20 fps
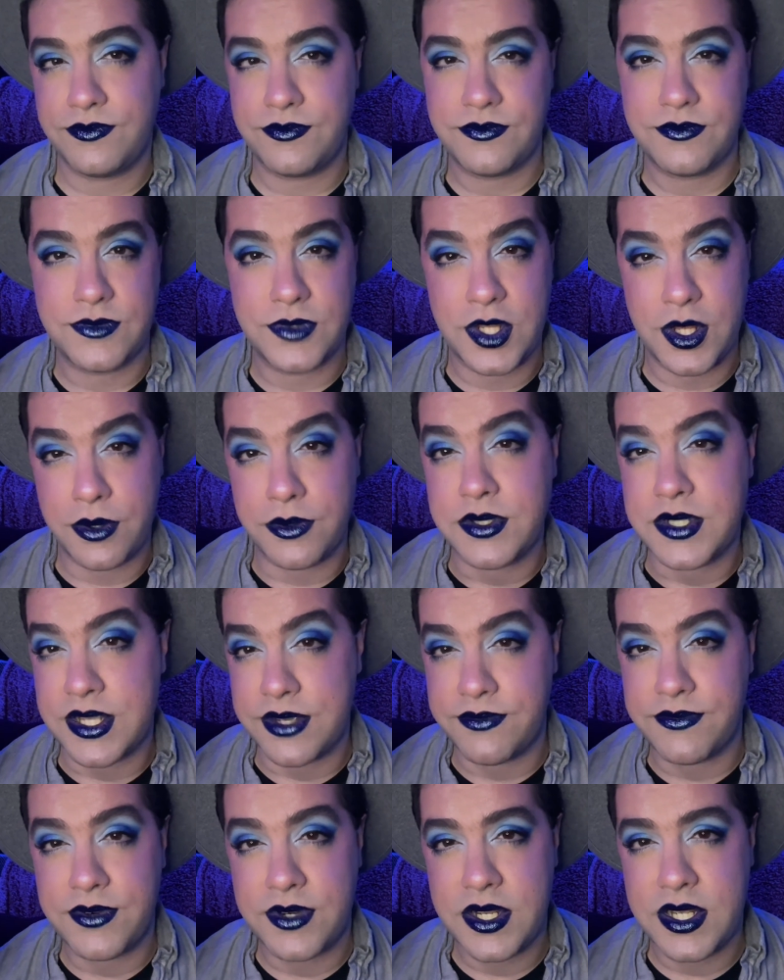no
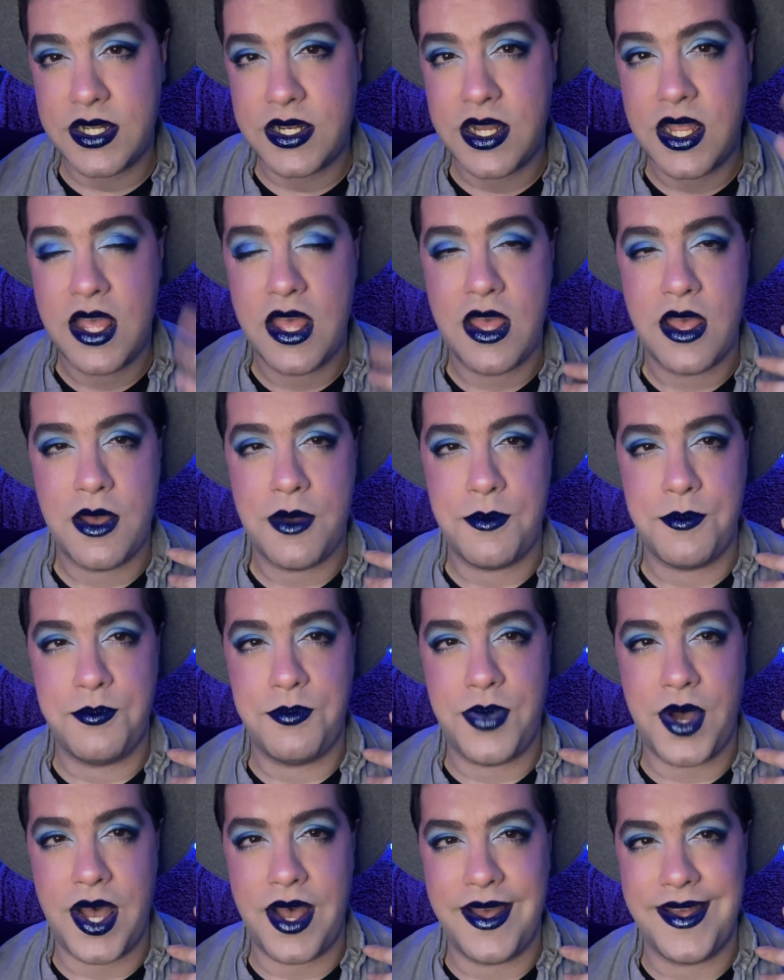different,
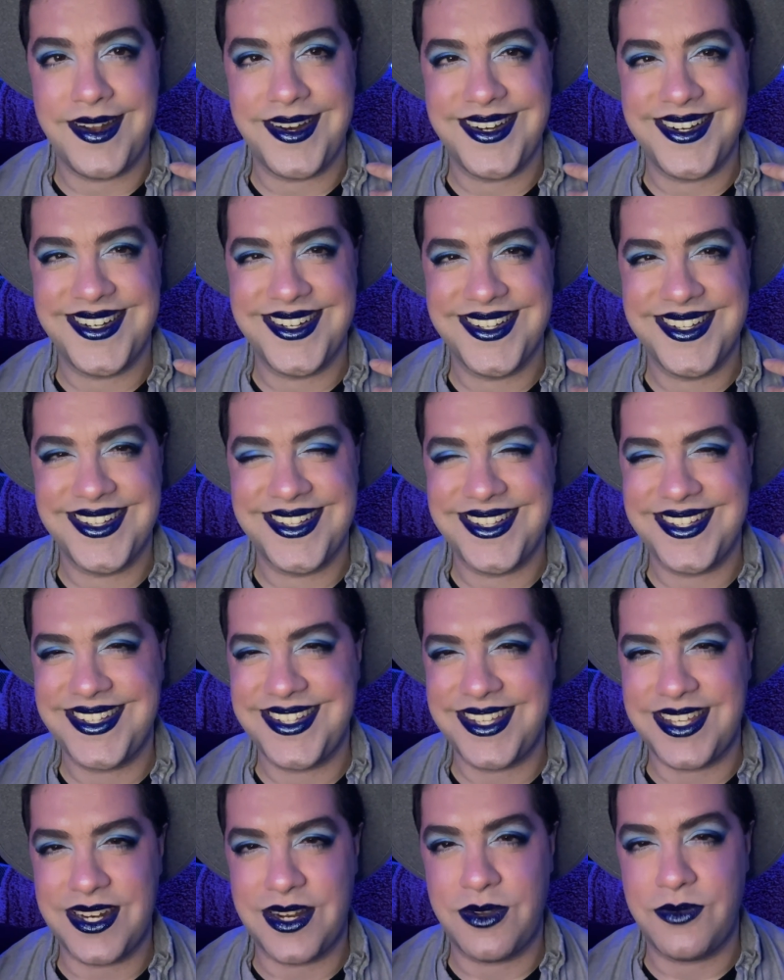but
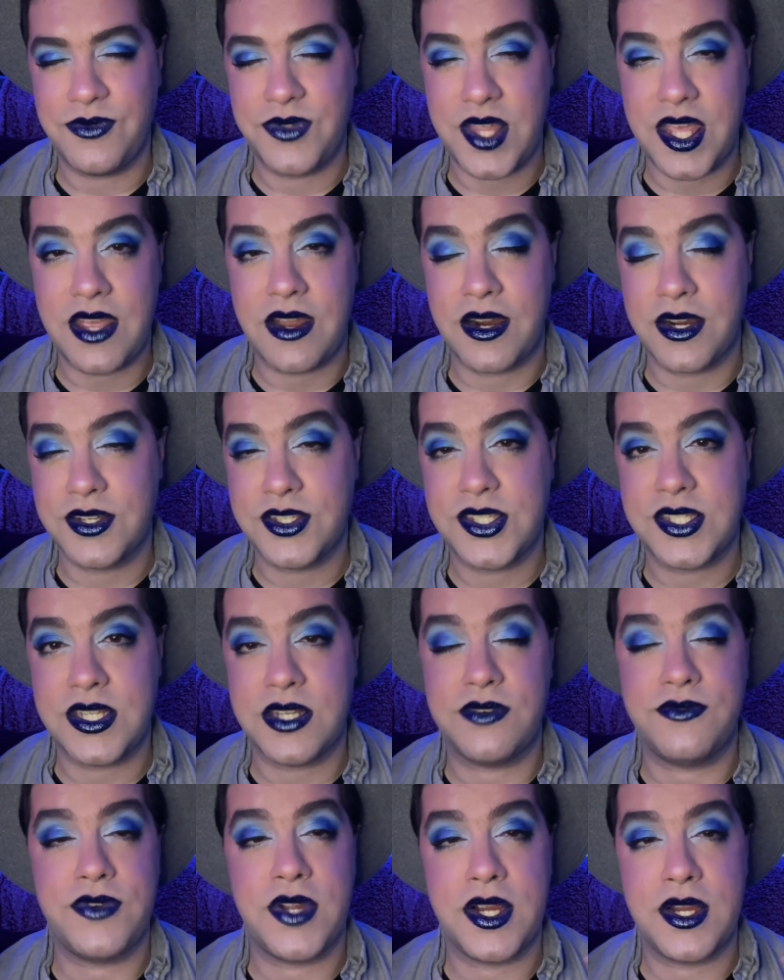you know, they are still
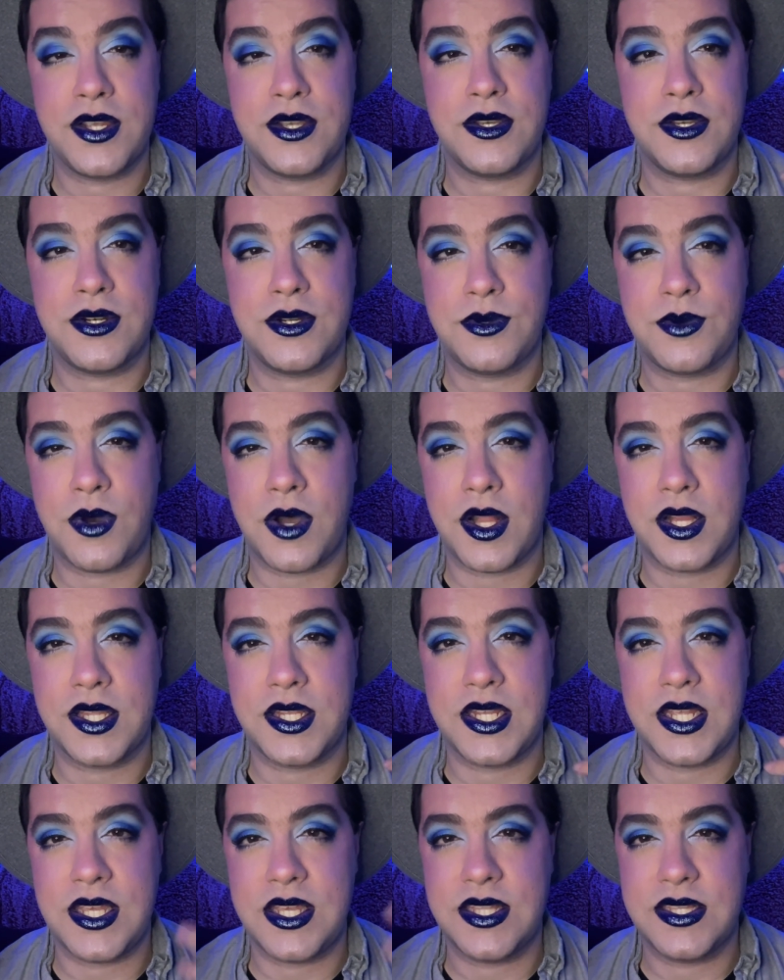very good
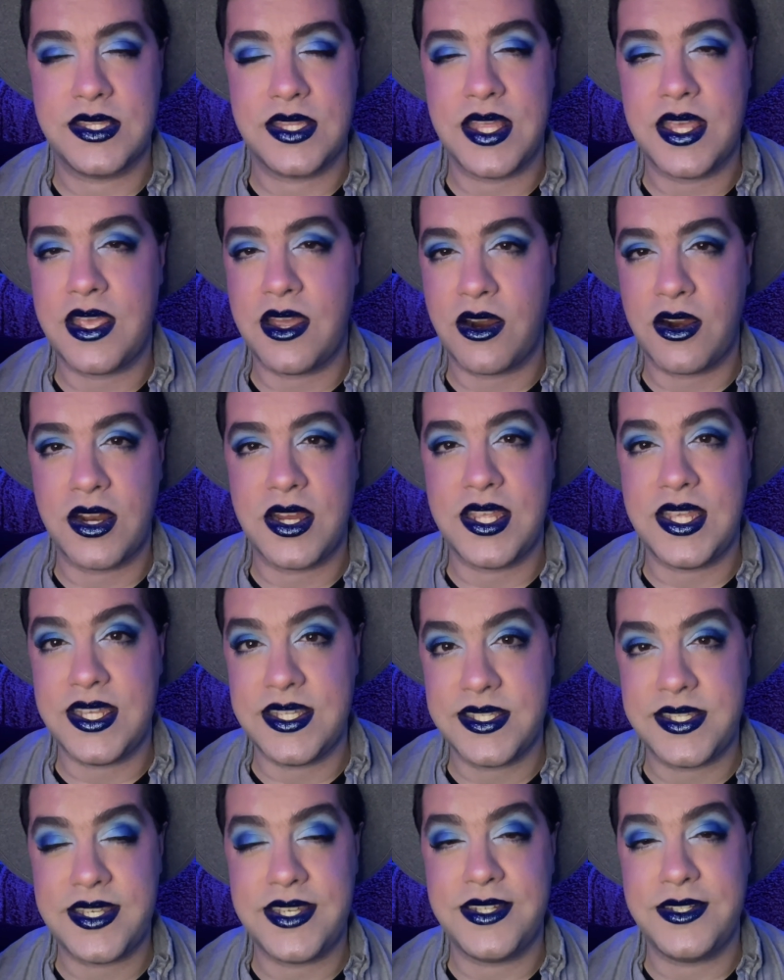quality. They are
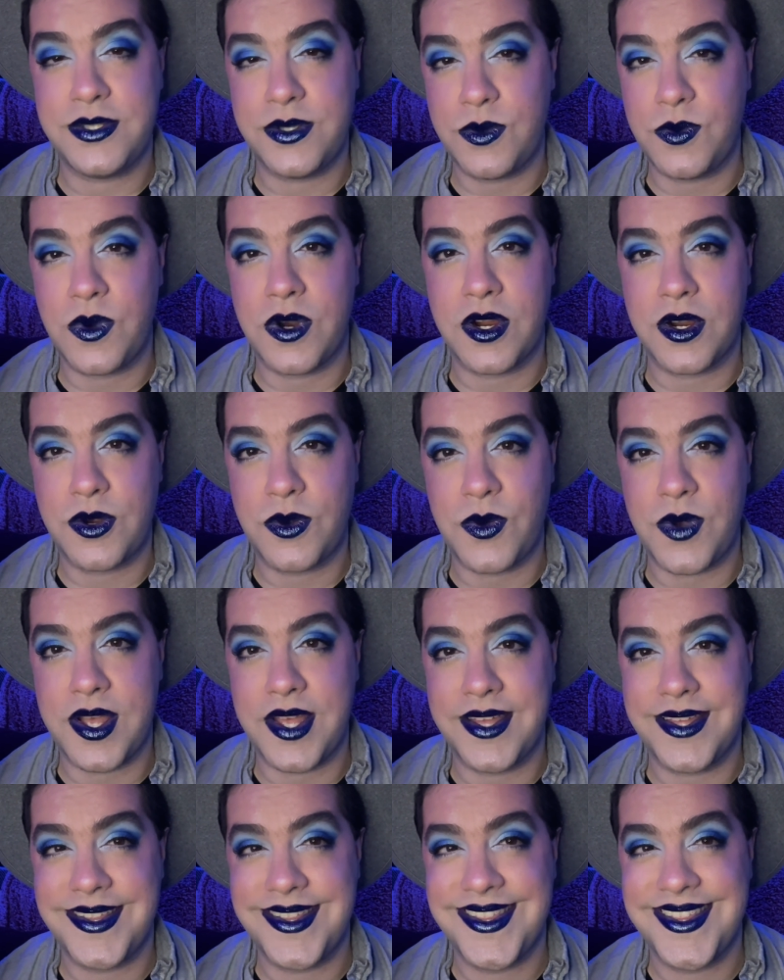easy to work
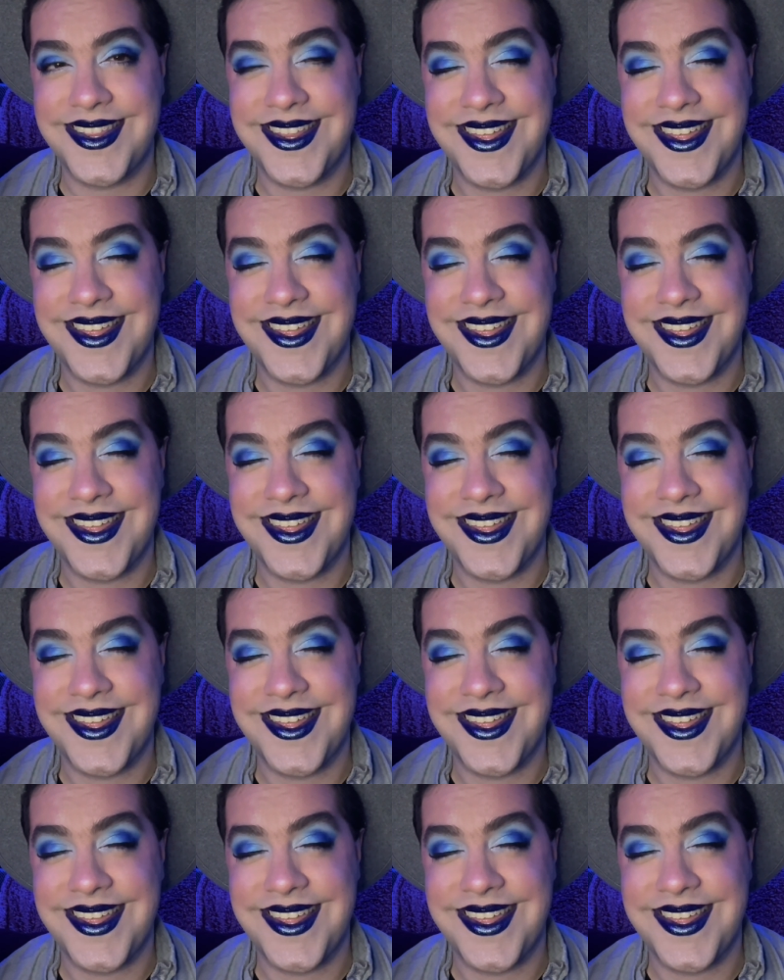with.